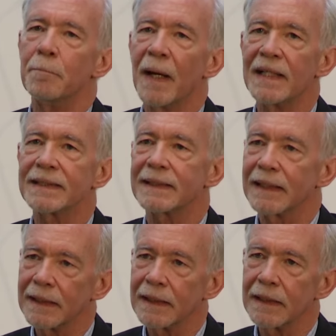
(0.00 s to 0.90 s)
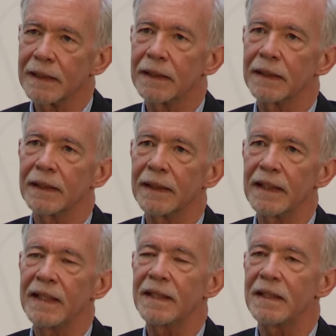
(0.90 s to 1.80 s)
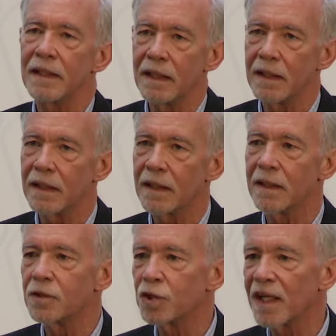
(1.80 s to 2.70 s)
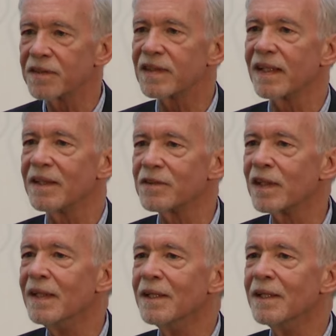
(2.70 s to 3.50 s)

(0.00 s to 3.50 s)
But uh, in uh, justice,